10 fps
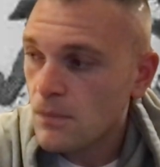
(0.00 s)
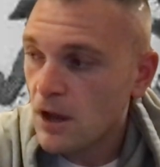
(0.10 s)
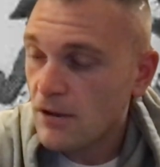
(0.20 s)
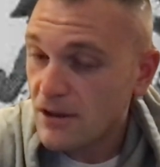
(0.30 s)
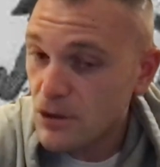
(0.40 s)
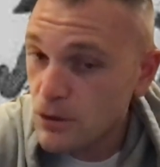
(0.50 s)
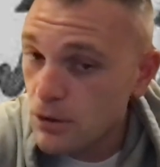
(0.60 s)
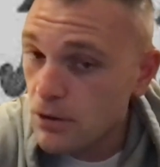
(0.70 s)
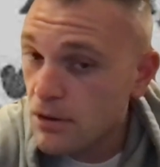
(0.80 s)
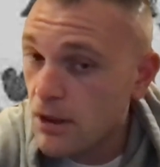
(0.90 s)
And that's a
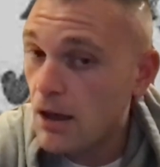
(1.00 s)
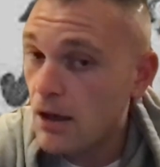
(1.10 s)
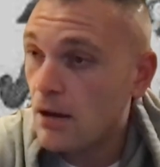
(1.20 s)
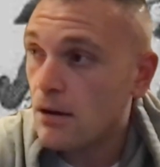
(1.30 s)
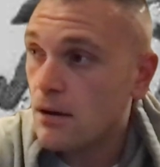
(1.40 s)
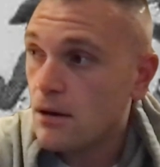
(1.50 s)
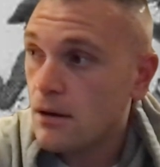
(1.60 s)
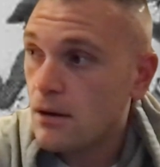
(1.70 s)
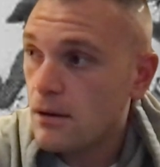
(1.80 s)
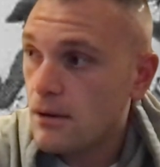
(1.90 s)
good thing.
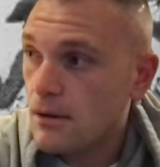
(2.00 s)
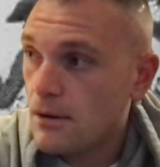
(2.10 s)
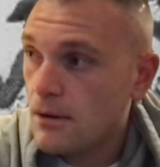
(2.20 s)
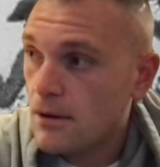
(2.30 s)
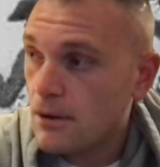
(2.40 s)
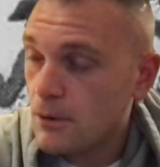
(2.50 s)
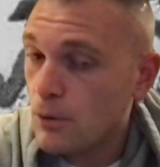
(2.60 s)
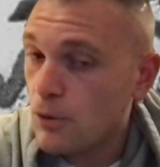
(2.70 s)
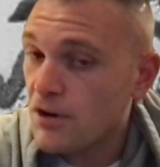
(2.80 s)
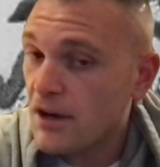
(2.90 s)

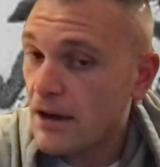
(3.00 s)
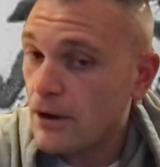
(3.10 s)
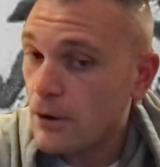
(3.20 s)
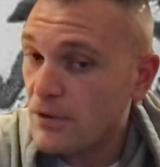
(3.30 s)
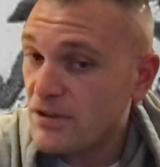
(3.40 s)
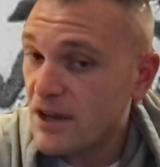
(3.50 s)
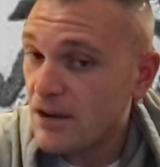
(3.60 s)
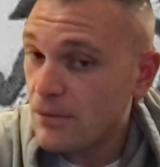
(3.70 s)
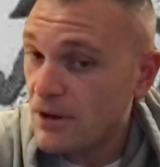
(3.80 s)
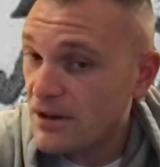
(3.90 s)
Gordon Gekko would say
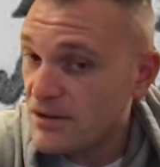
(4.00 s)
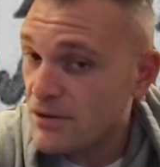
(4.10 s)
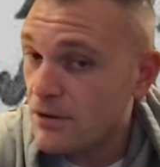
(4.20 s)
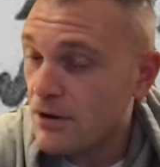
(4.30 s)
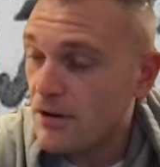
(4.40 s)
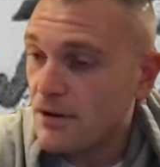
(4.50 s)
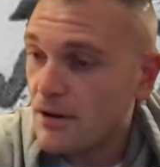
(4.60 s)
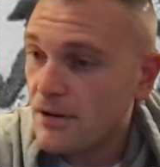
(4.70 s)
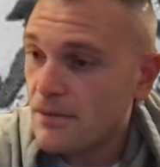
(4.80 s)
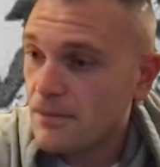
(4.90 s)
greed is good.
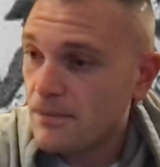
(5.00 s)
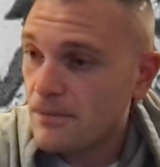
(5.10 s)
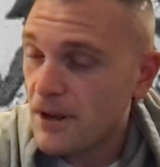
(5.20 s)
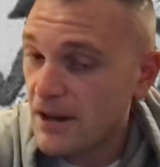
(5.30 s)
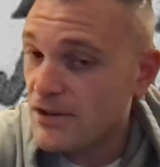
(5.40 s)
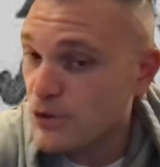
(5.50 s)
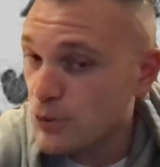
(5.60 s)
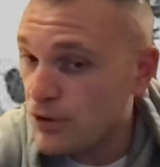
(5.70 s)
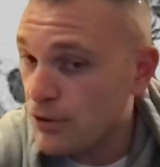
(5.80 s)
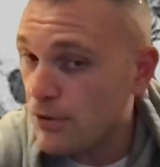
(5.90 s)
It is
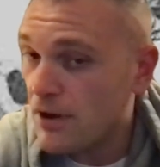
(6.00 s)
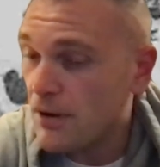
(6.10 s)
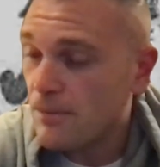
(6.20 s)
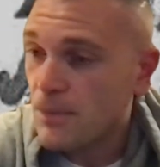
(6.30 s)
to a degree.